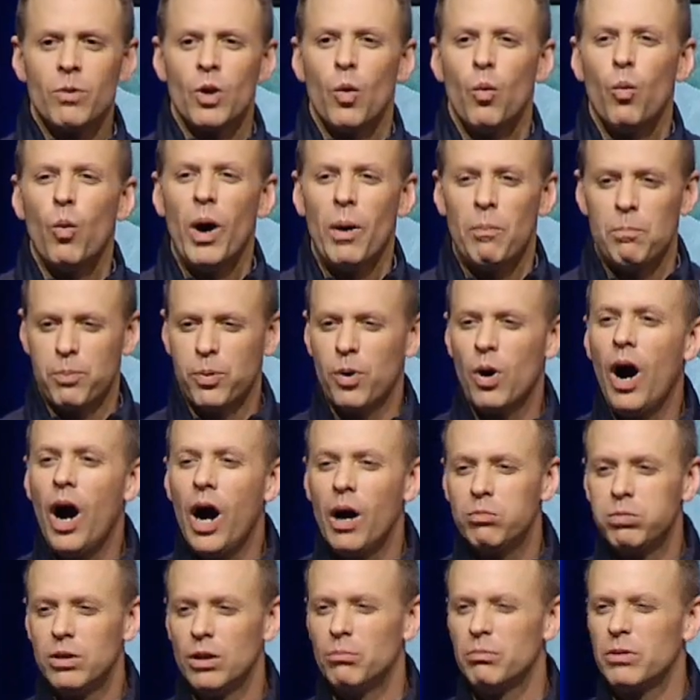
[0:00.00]
What
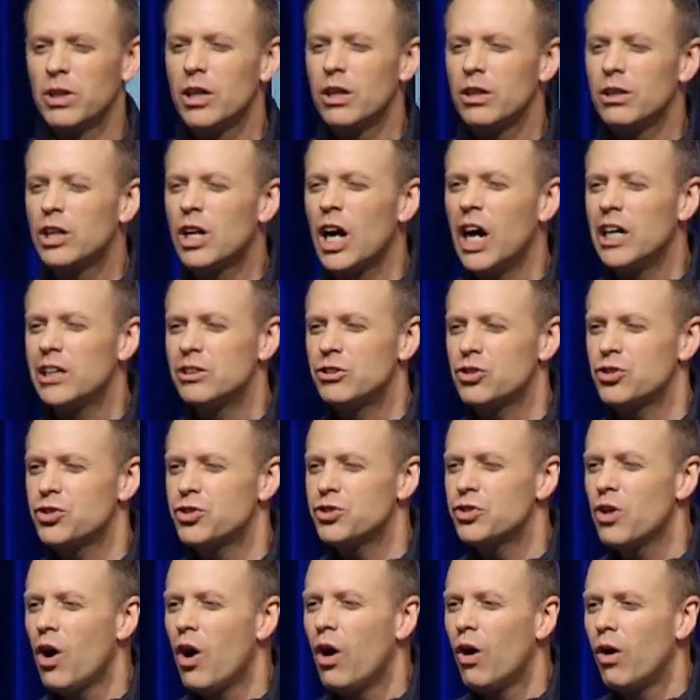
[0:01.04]
problem could God
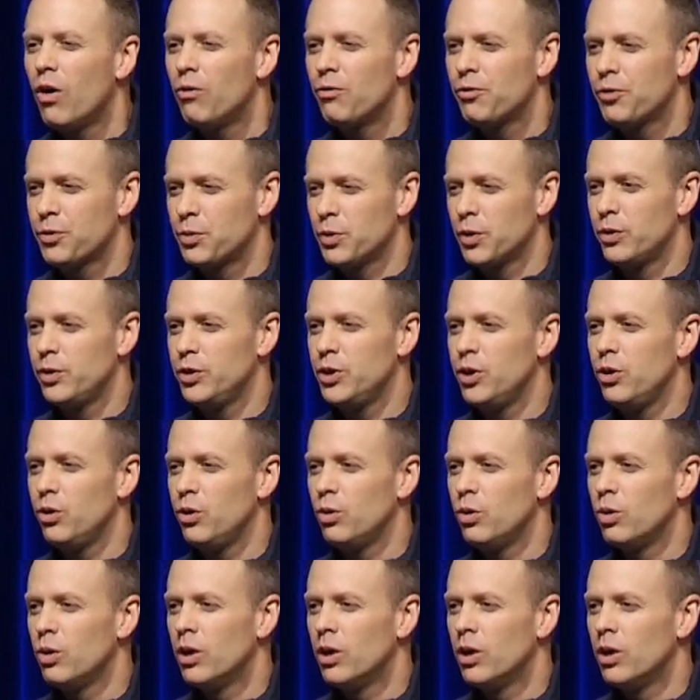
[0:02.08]
solve through you?